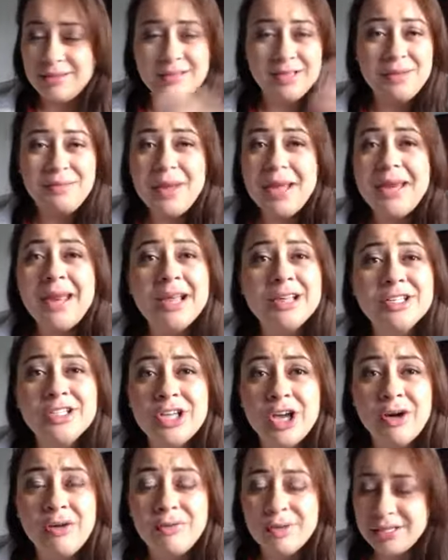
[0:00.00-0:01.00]
my next
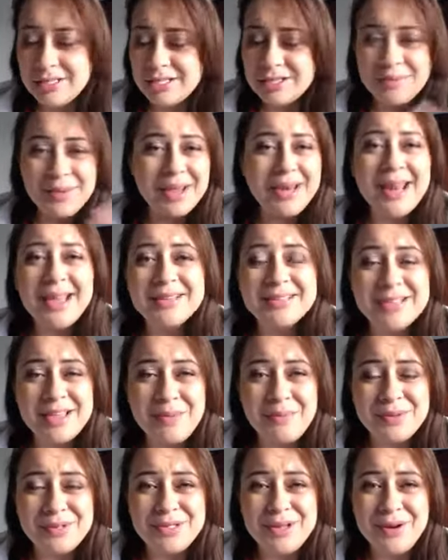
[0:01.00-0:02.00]
show, until my next
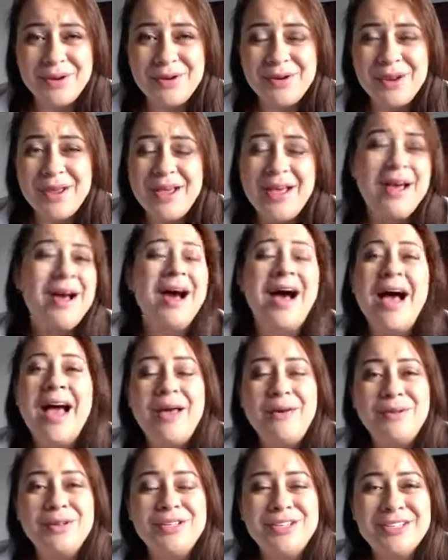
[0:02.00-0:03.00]
episode,
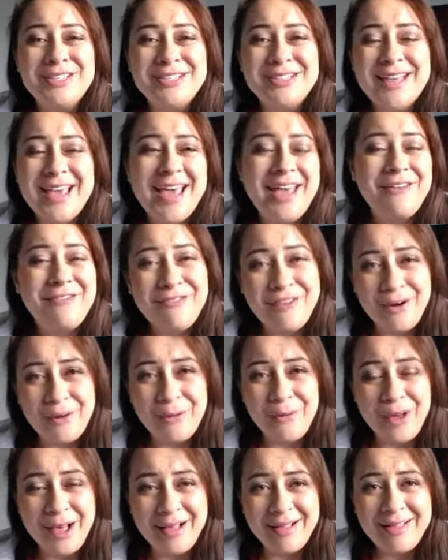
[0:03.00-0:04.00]
I will just say
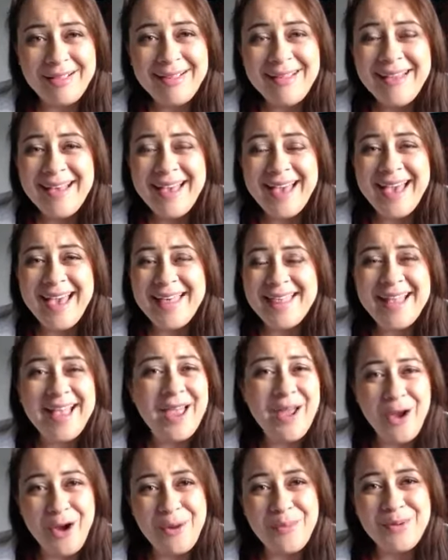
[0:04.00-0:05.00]
farewell, and I
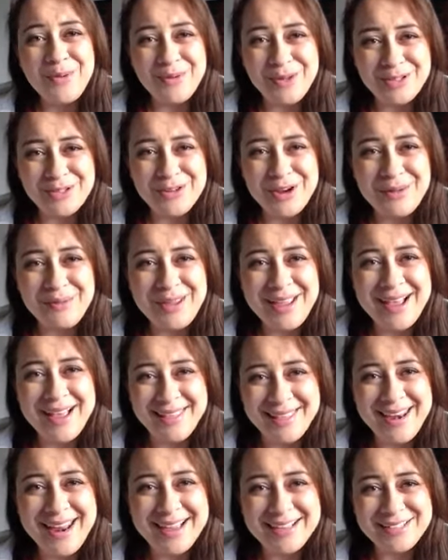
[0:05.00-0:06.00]
hope you will join me
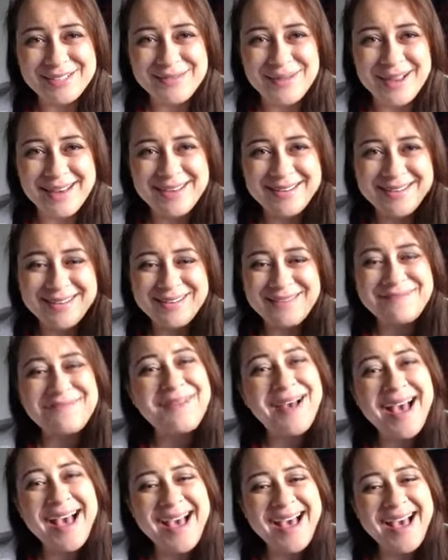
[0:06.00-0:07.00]
on the next one.
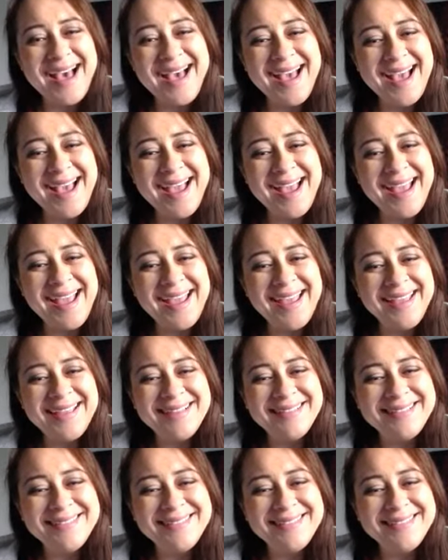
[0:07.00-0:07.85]
Bye.